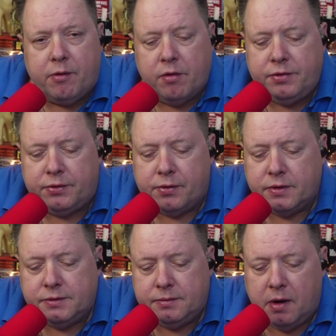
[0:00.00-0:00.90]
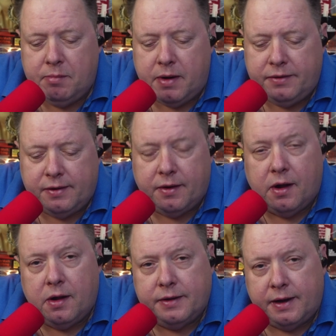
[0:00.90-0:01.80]
Speaking of grocery stores, our buddies
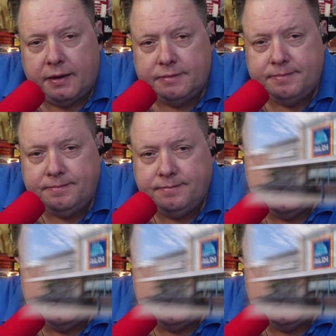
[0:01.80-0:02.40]
at Aldi.